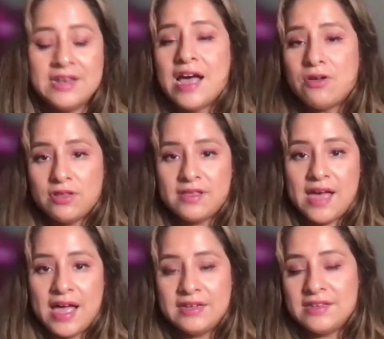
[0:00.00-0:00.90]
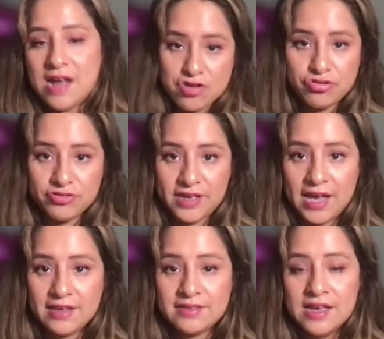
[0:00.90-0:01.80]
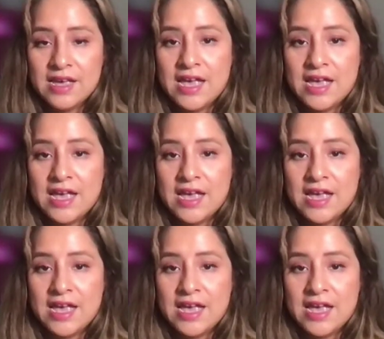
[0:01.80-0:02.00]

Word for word: not only that, in Niger's case,